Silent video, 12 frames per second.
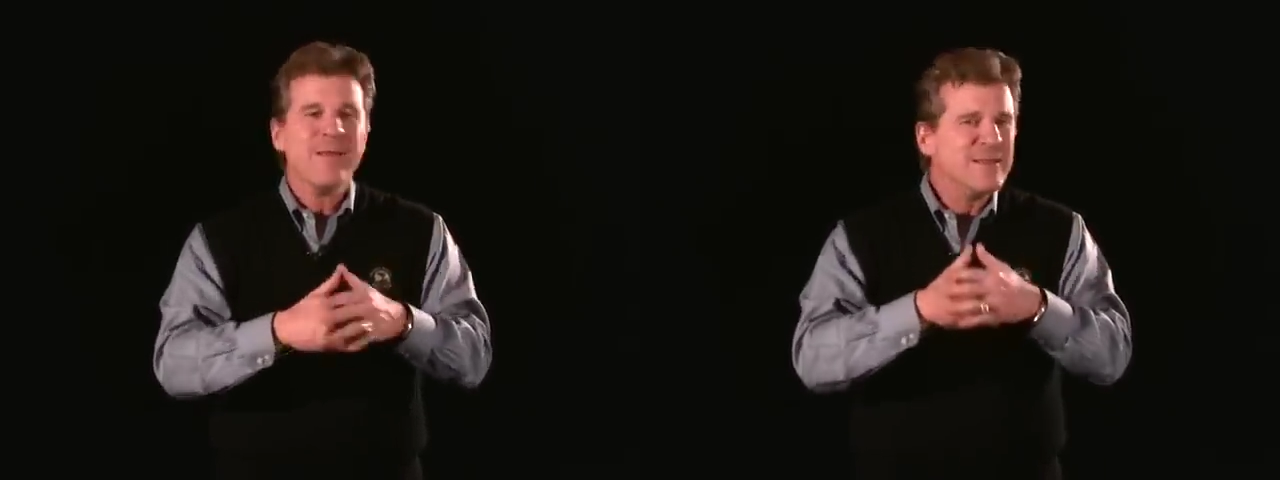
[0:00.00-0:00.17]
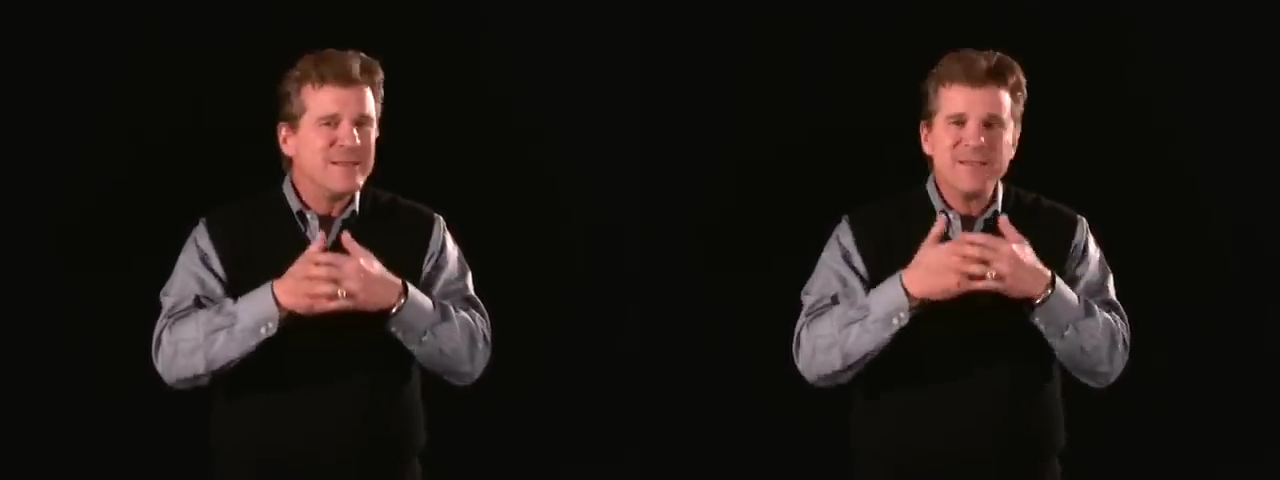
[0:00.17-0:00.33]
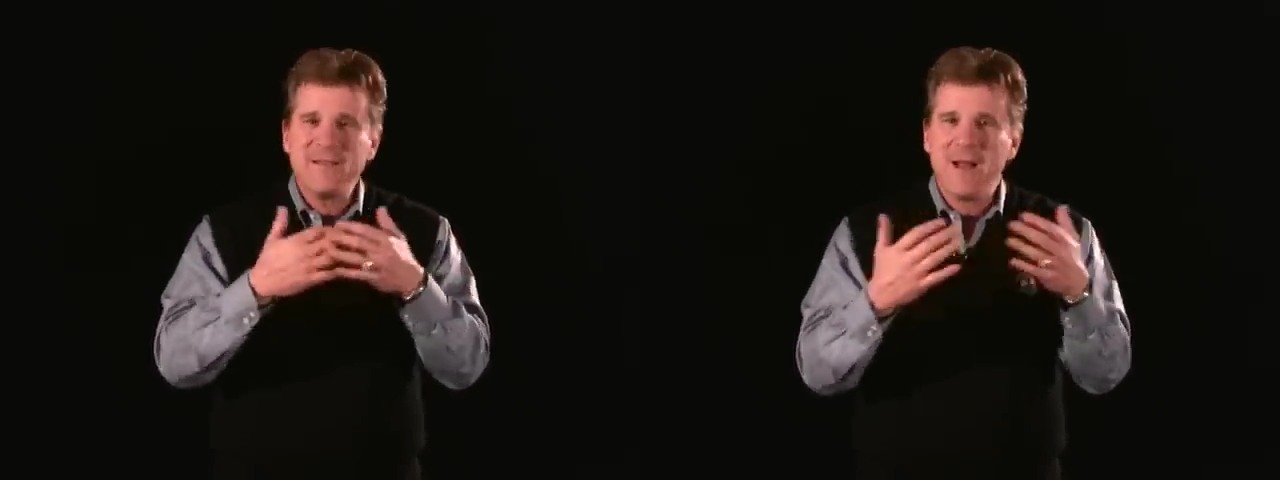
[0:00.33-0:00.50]

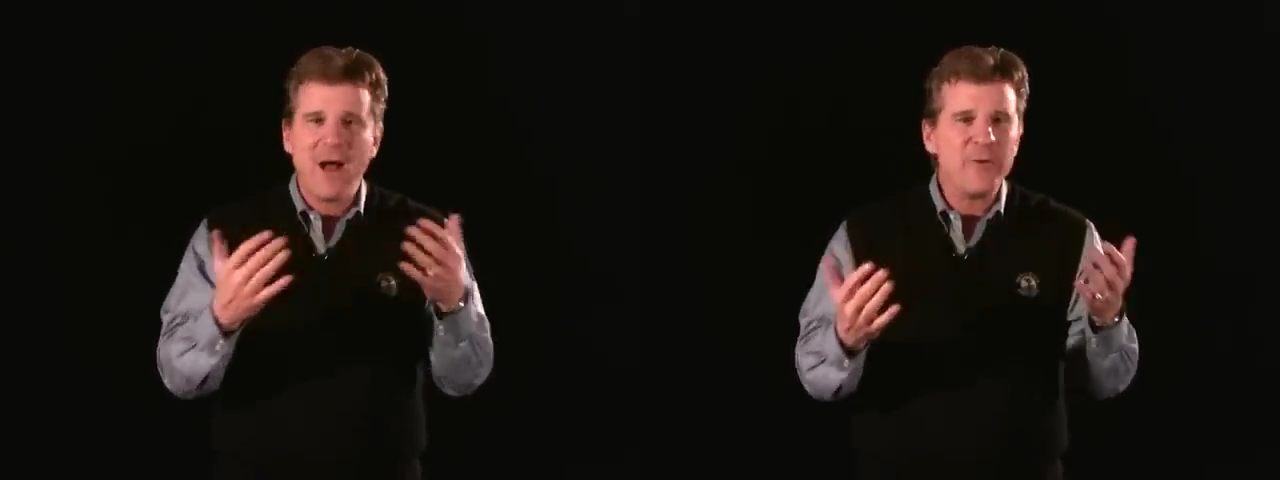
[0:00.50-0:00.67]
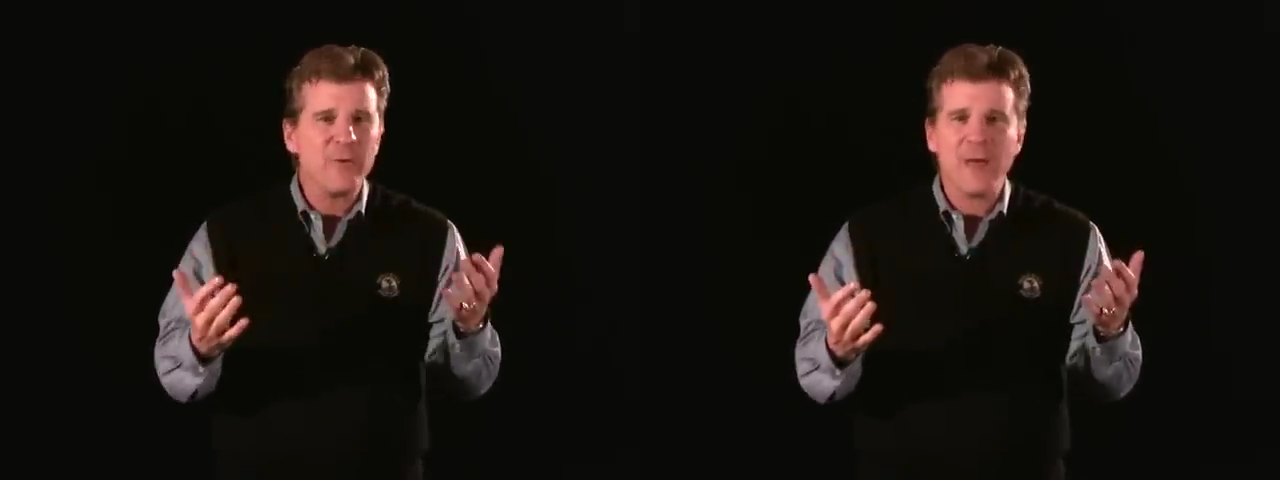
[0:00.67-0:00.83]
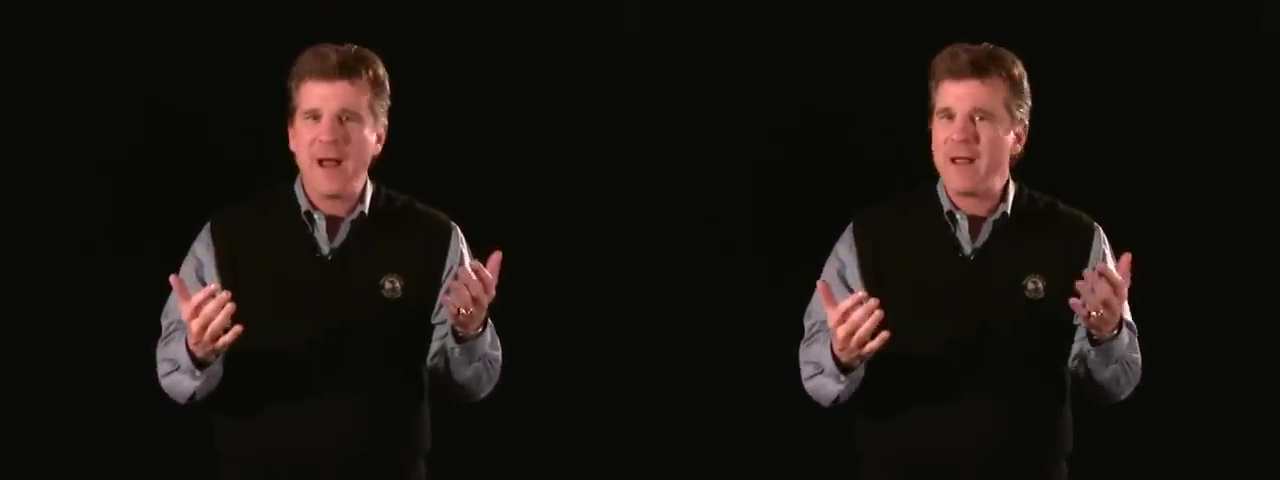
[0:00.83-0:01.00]
This is an
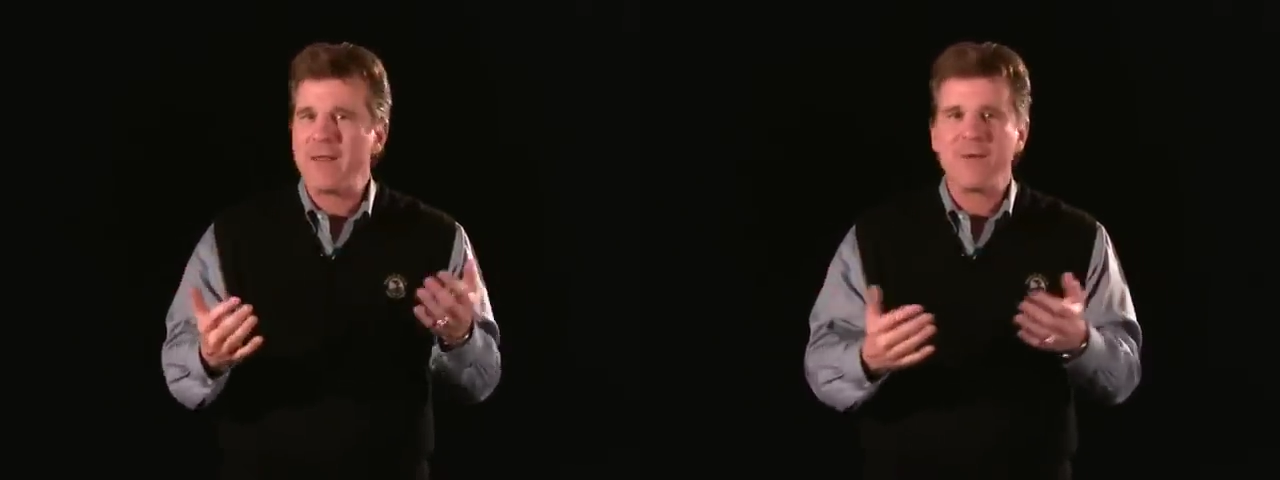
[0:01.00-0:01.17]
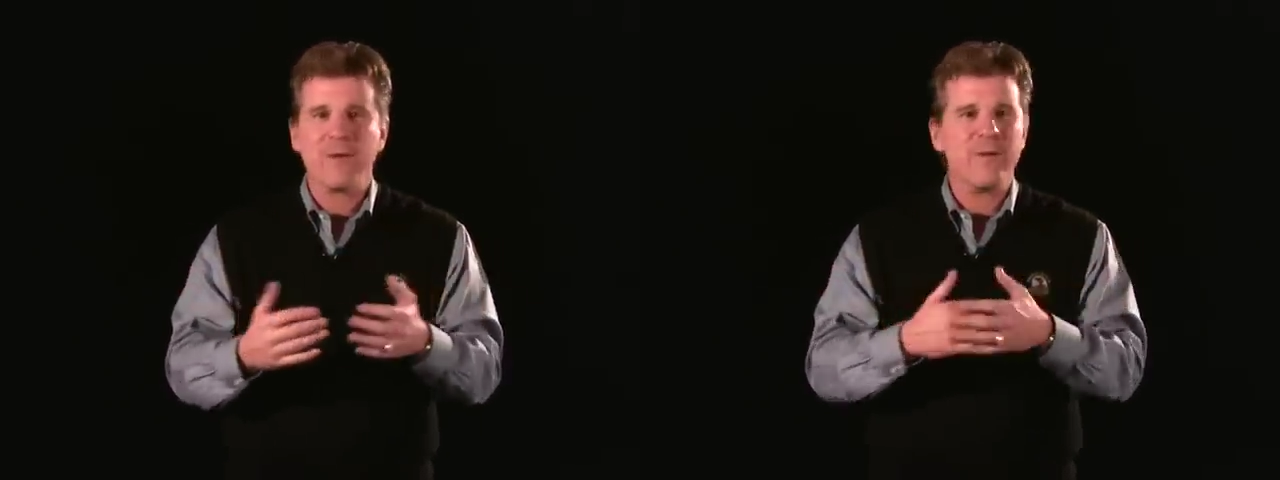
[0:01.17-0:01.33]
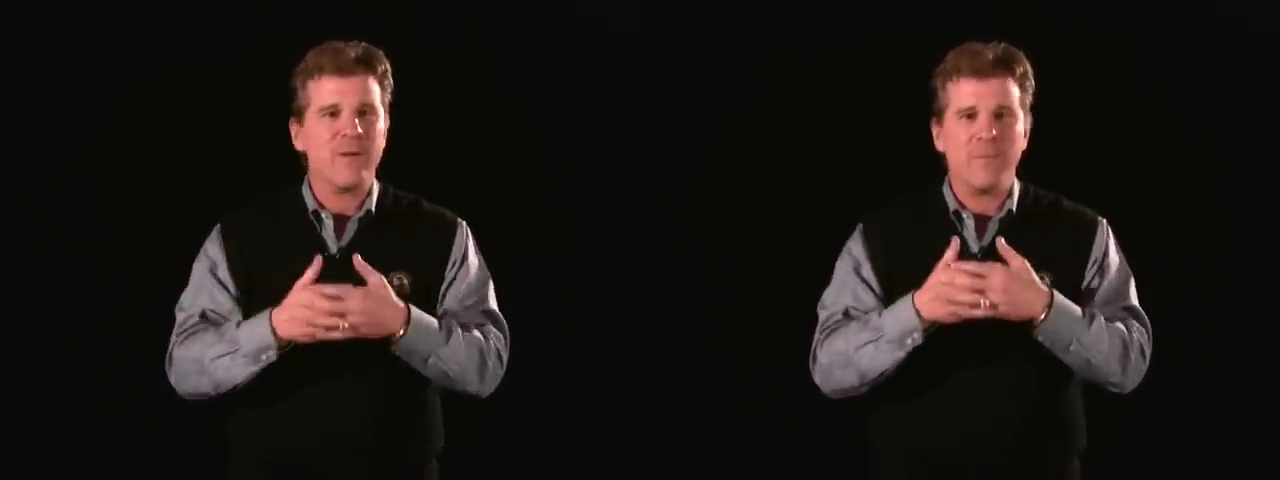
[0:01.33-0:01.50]
underlying
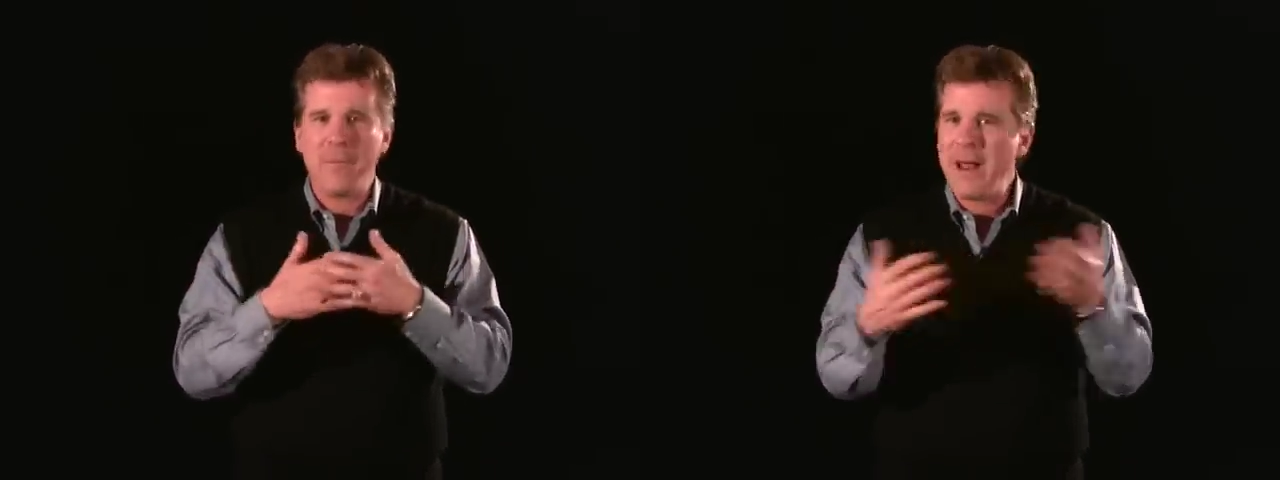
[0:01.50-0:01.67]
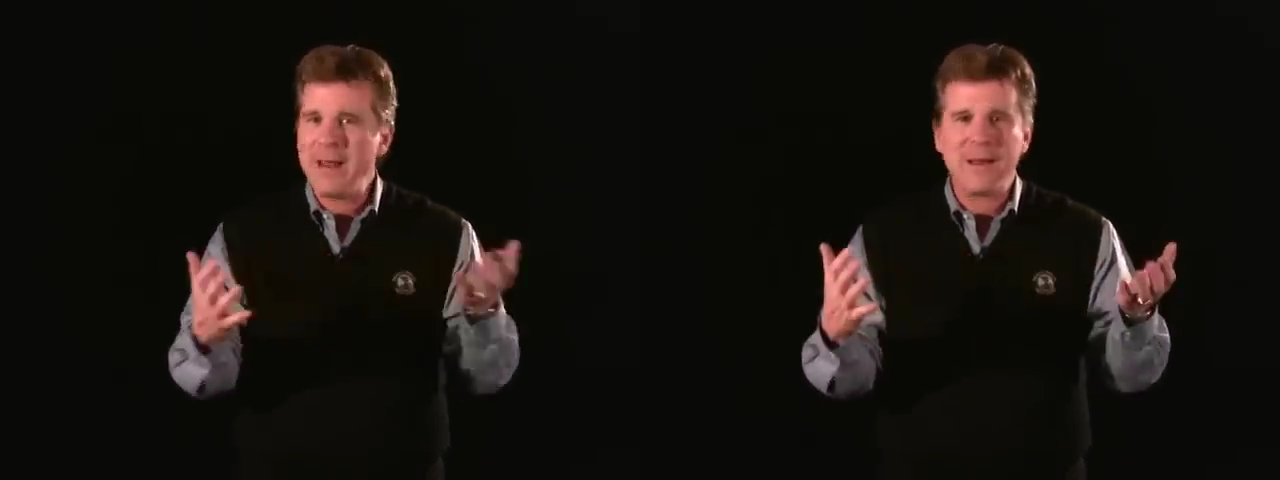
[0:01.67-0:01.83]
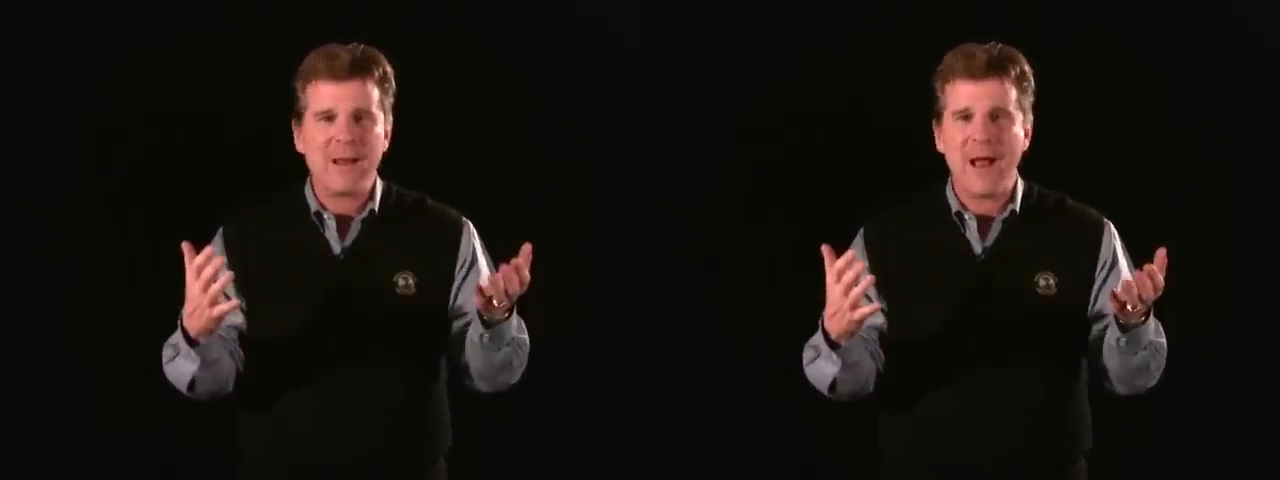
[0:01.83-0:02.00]
theory that
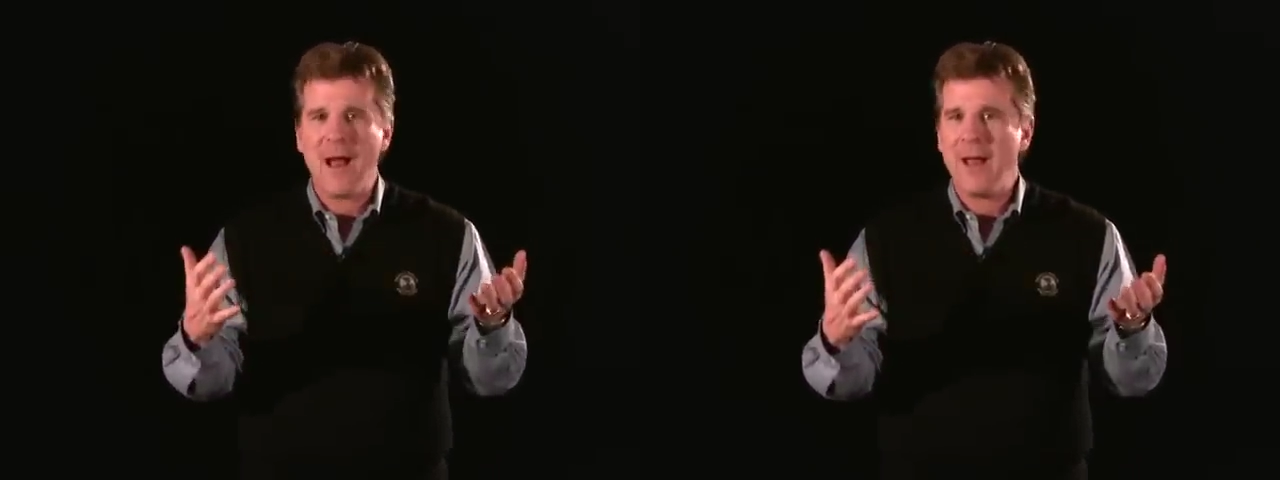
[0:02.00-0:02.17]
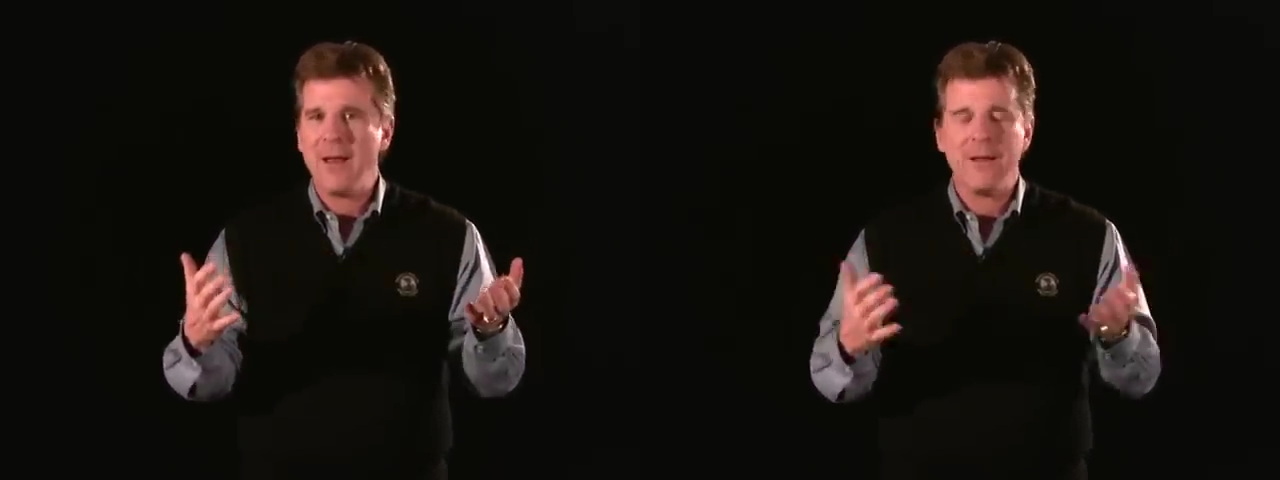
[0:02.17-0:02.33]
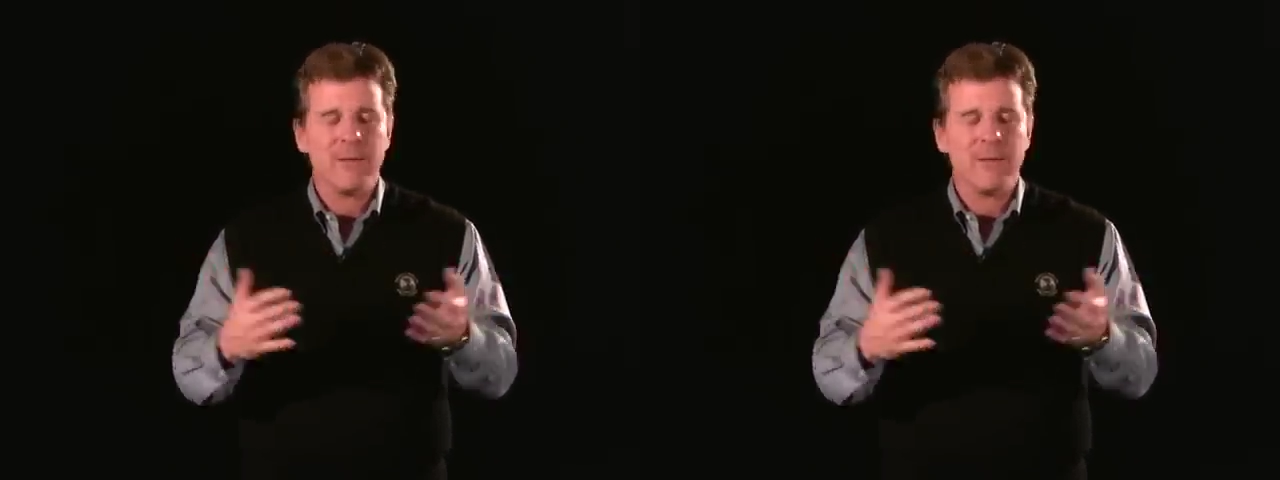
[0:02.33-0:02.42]
Mike and I,